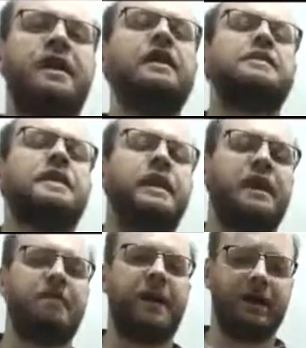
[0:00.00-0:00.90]
test can
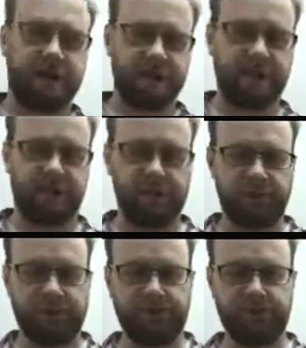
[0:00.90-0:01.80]
have bad
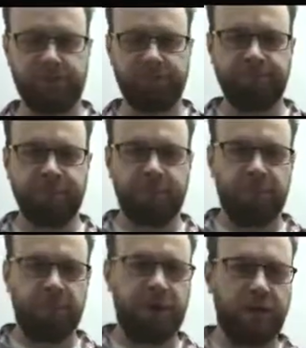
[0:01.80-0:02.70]
consequences.
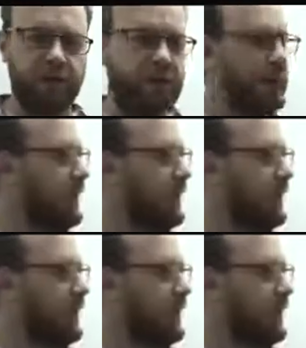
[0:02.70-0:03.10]
Well.